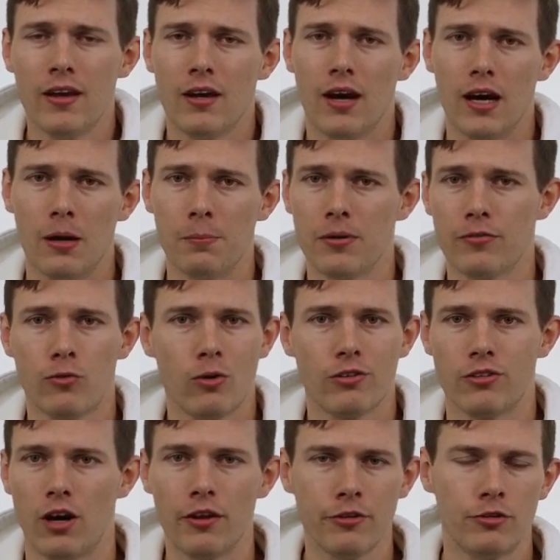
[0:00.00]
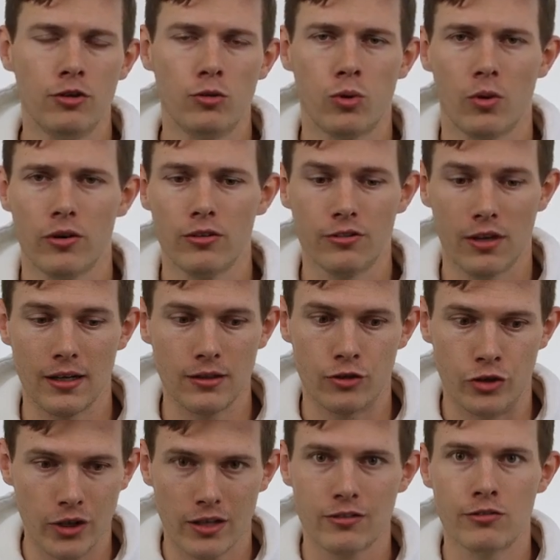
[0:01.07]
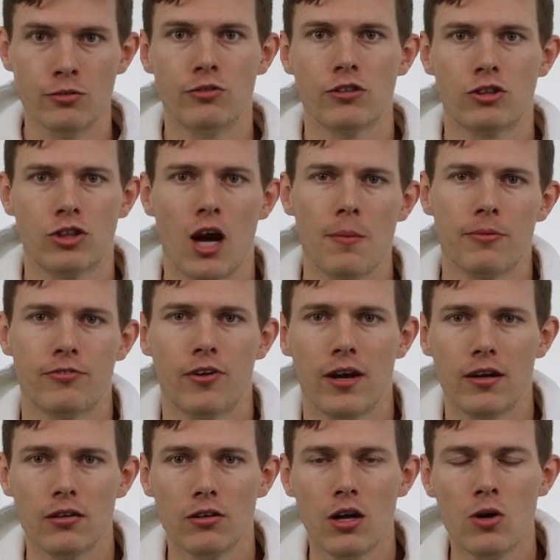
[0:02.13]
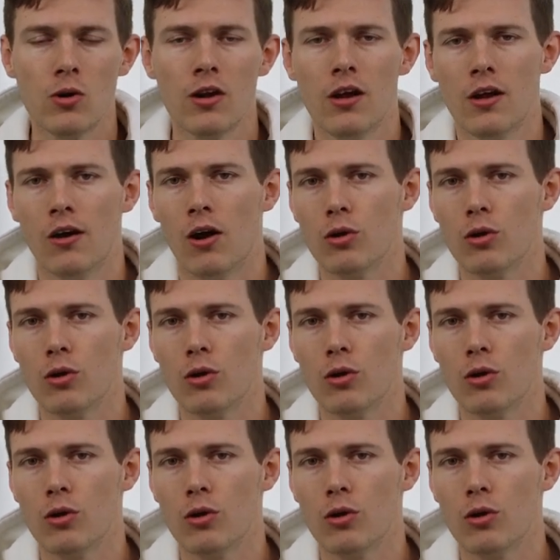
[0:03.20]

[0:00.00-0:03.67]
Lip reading: but of course, other tutorials on just using Shopify alone.